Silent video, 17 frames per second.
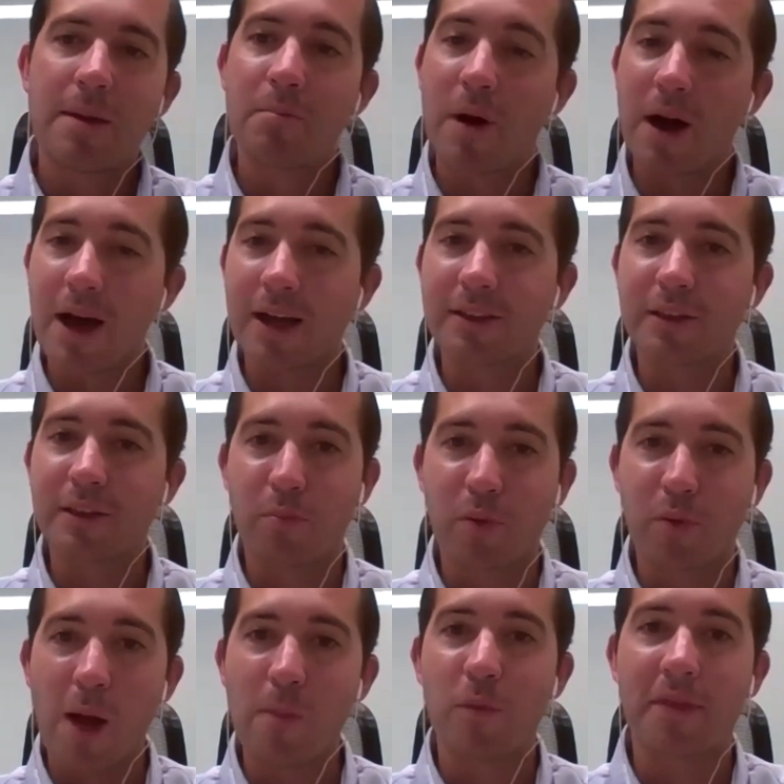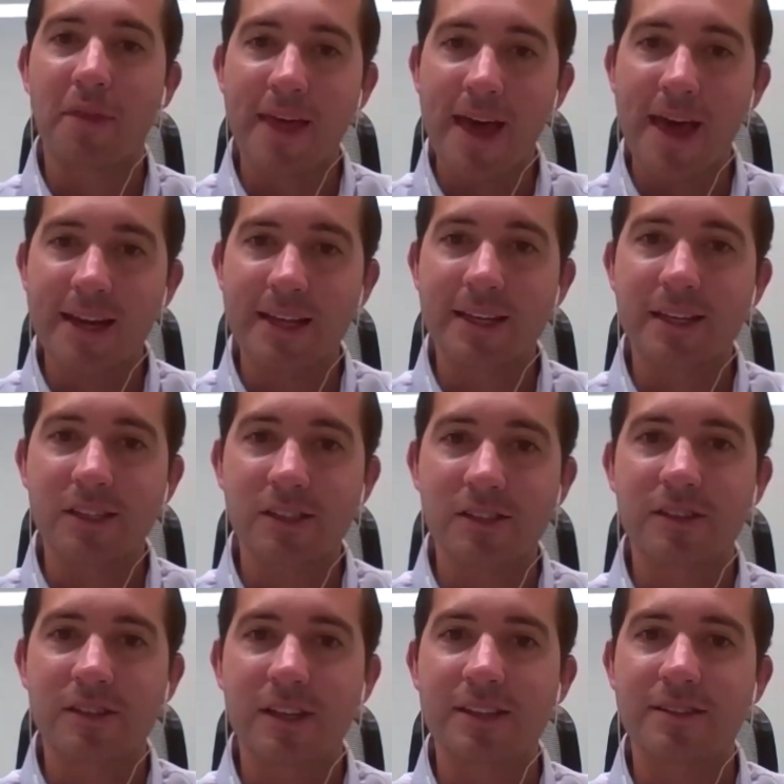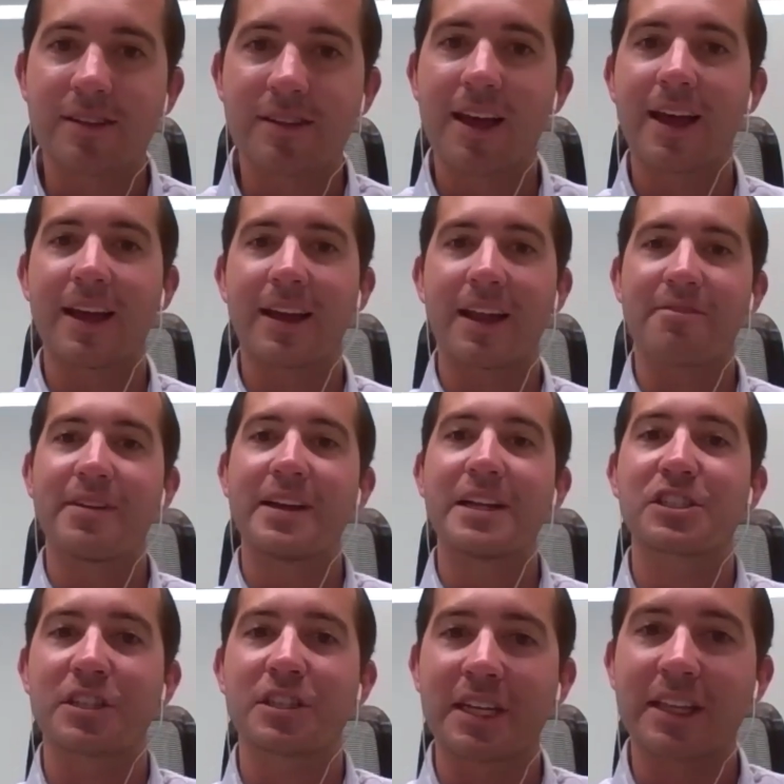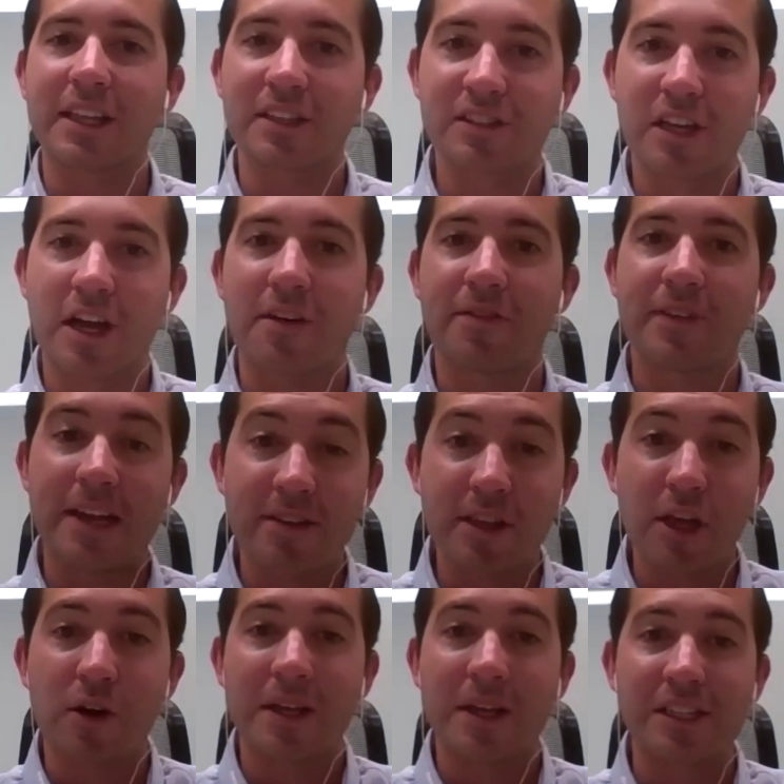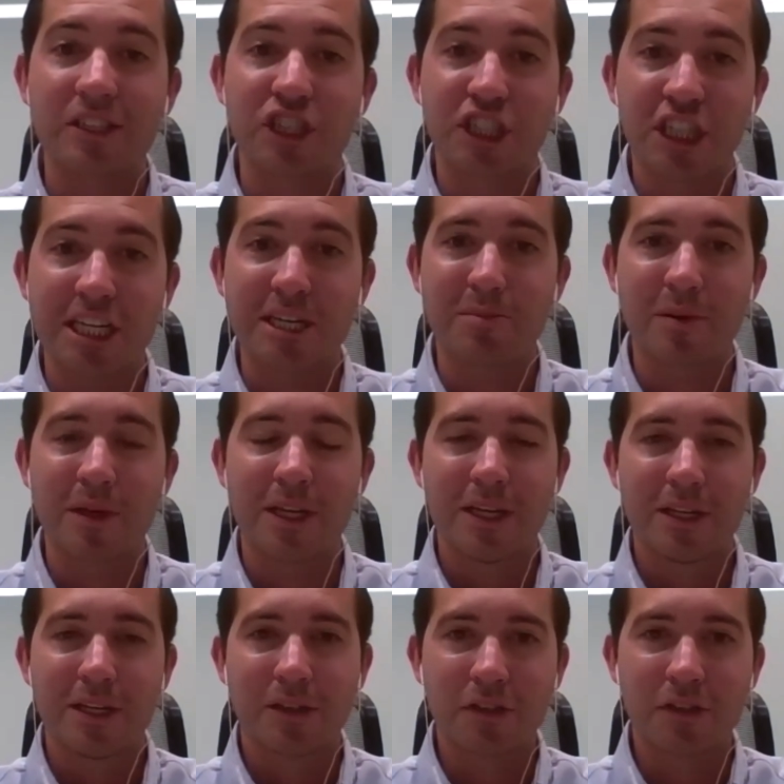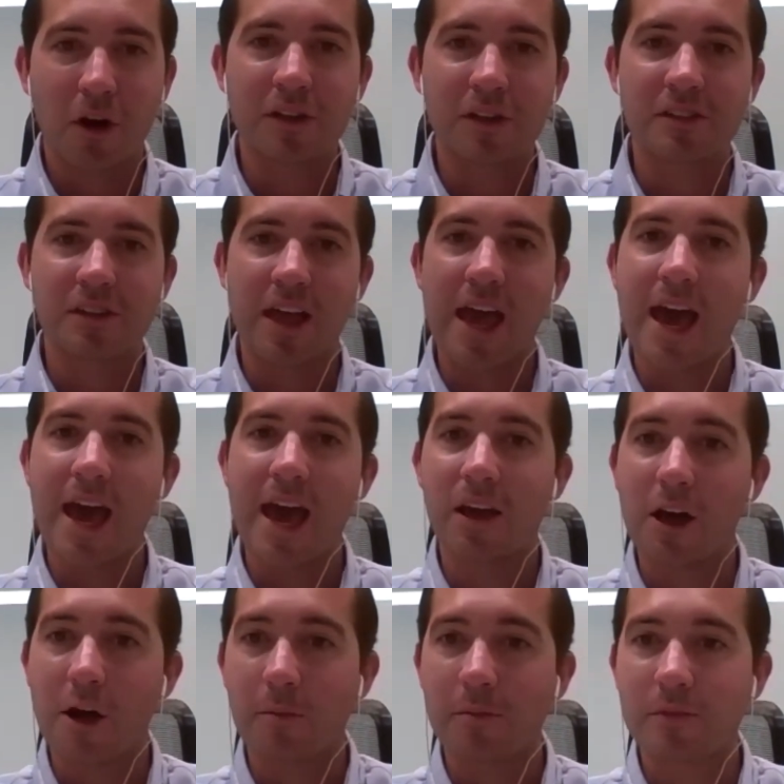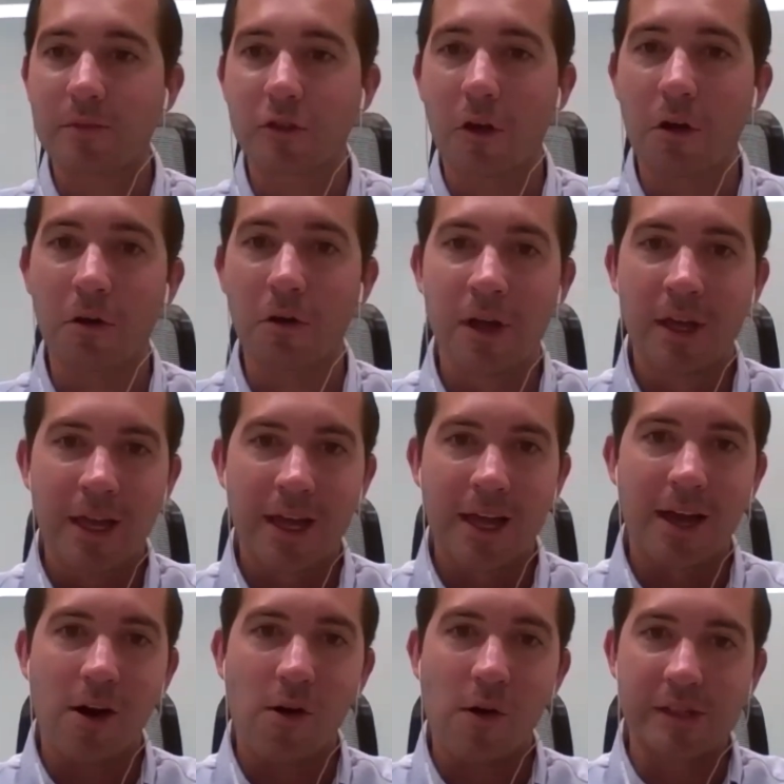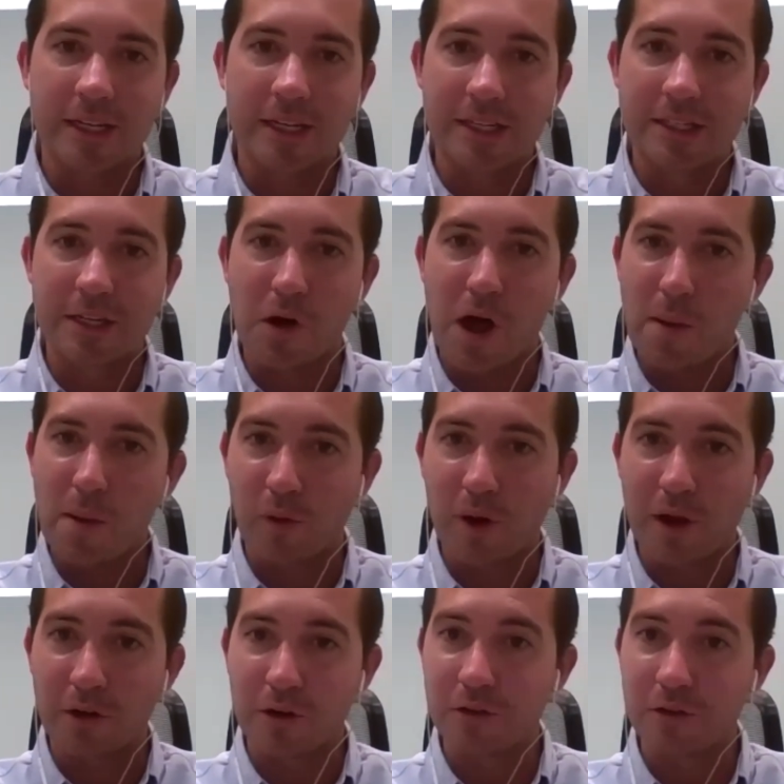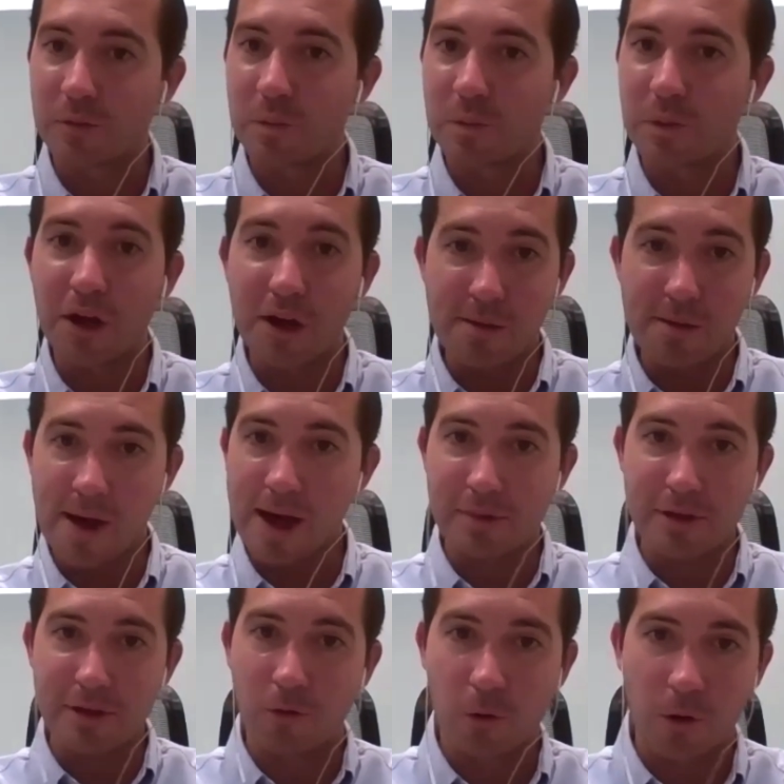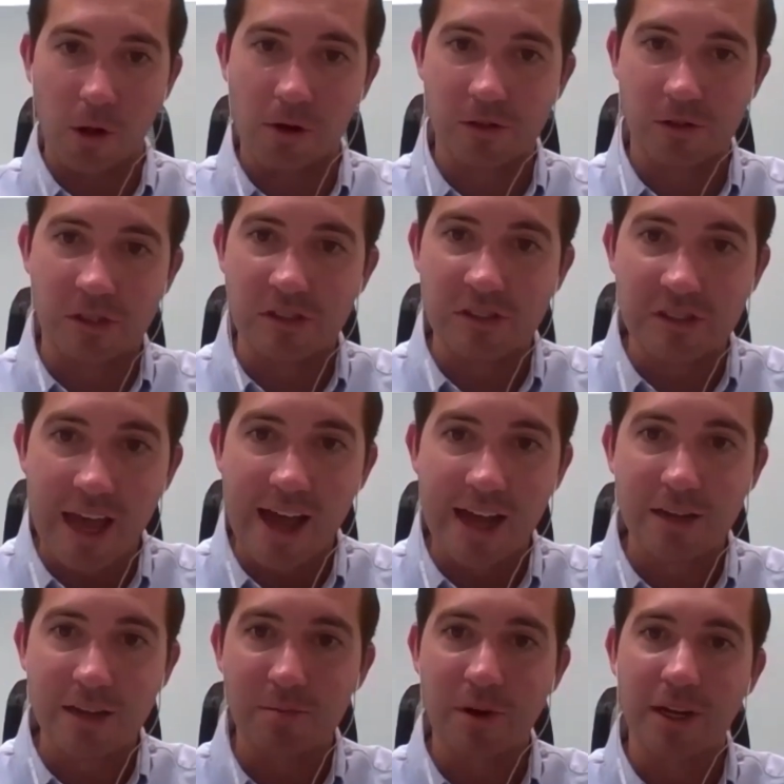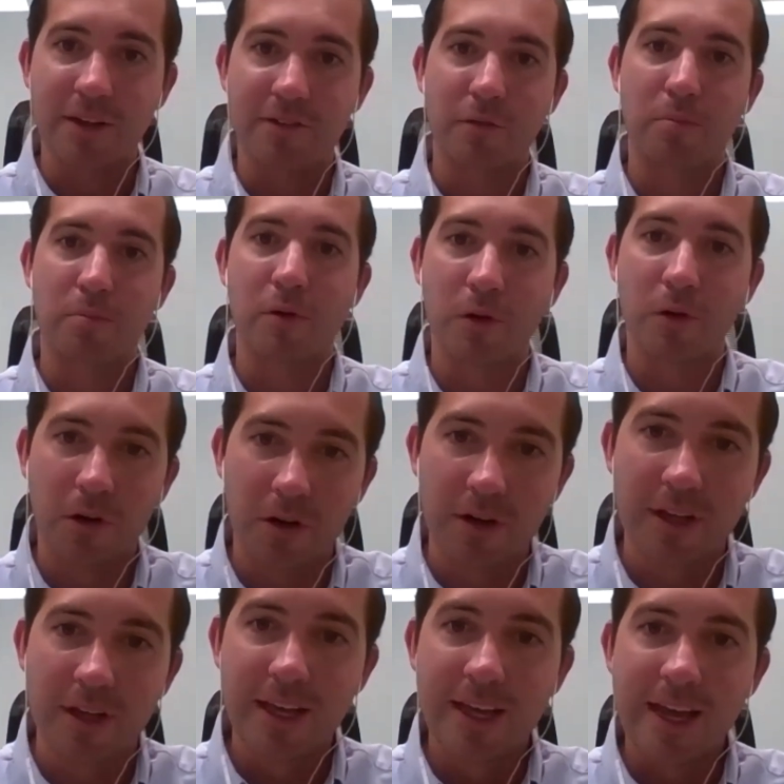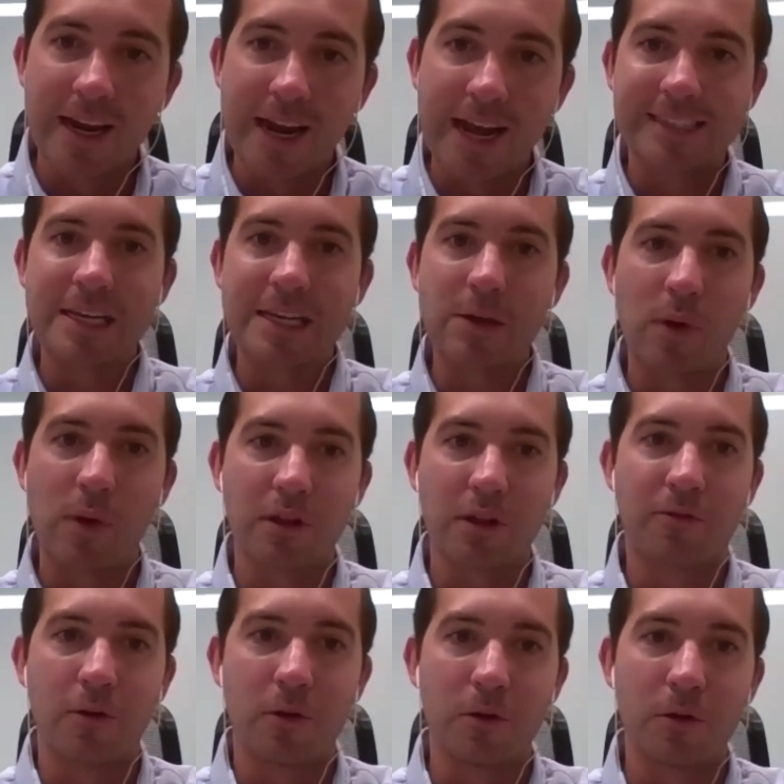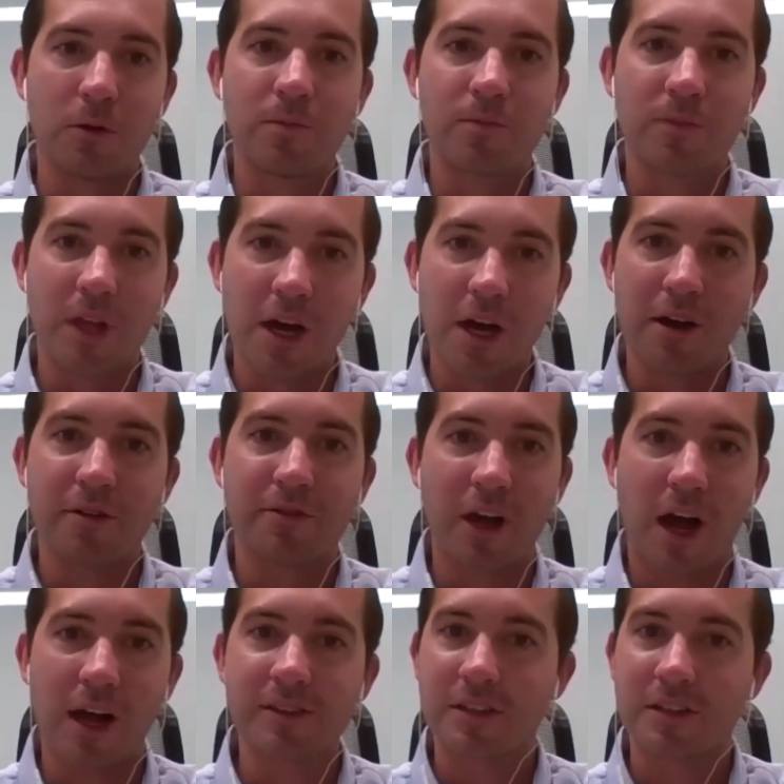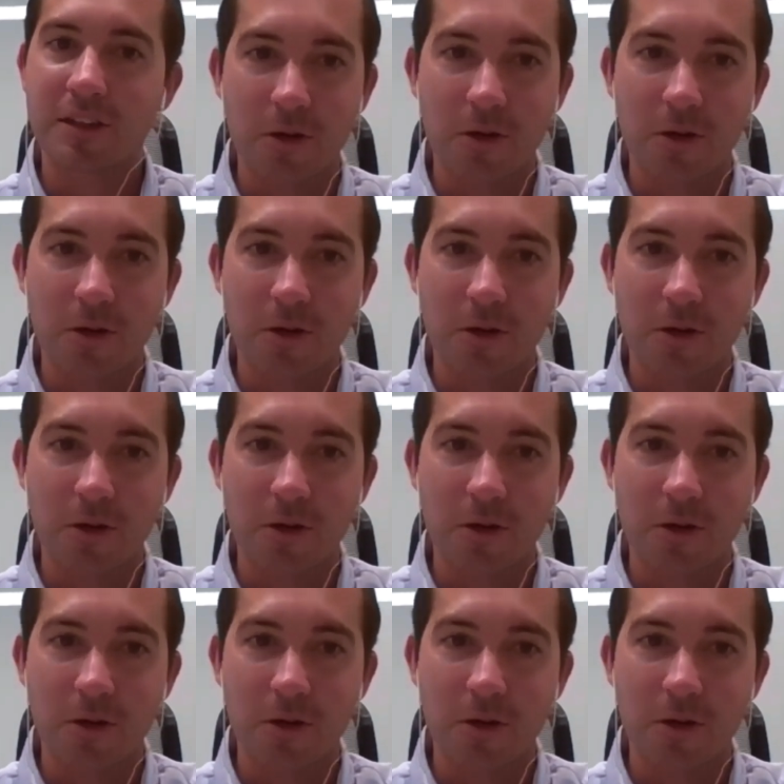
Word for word: But the problem with that is, is that eventually this stuff, even though it is cheap, starts to add up. So I always like to tell operators, you know, it might be four dollars a sack, but if you're pouring an eighteen-wheeler full of cottonseed